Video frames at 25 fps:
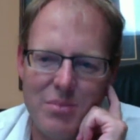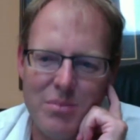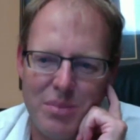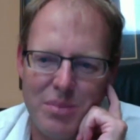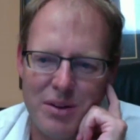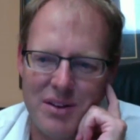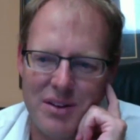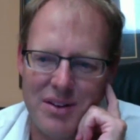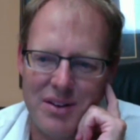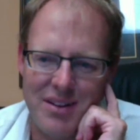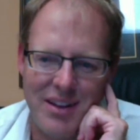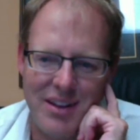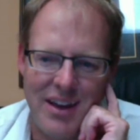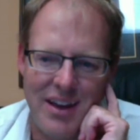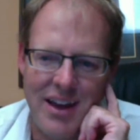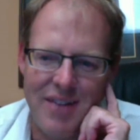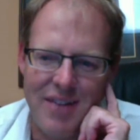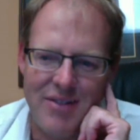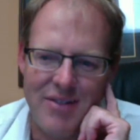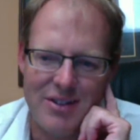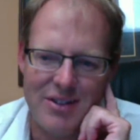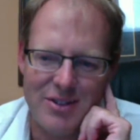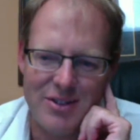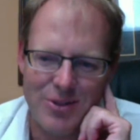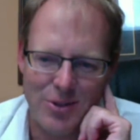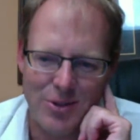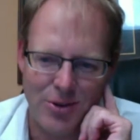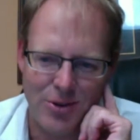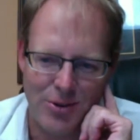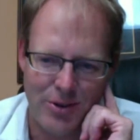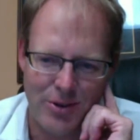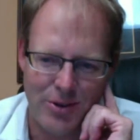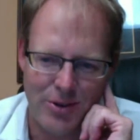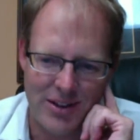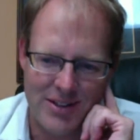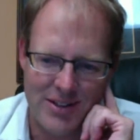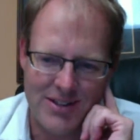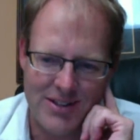but they haven't sold
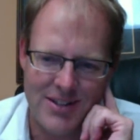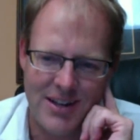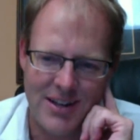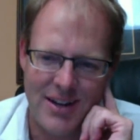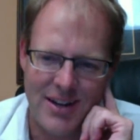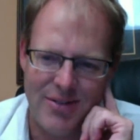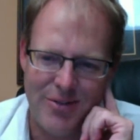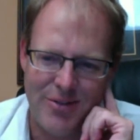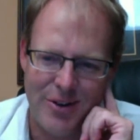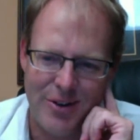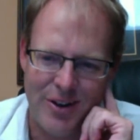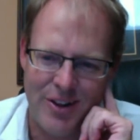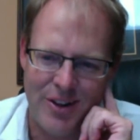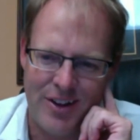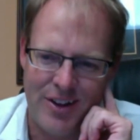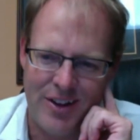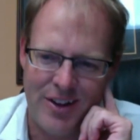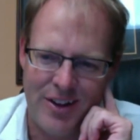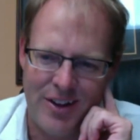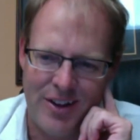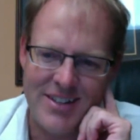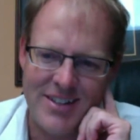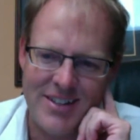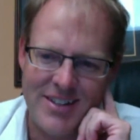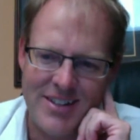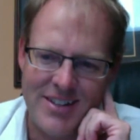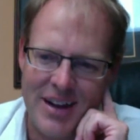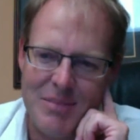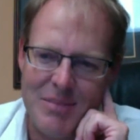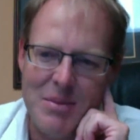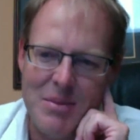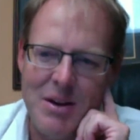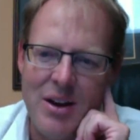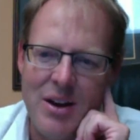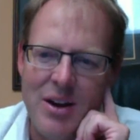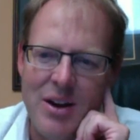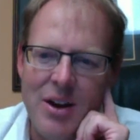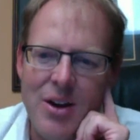real estate for a long time.
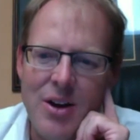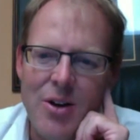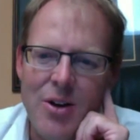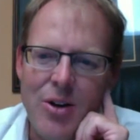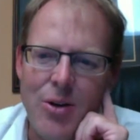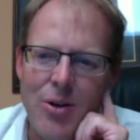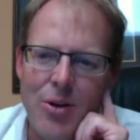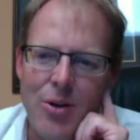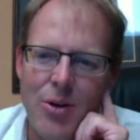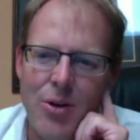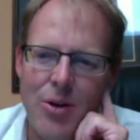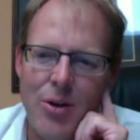Or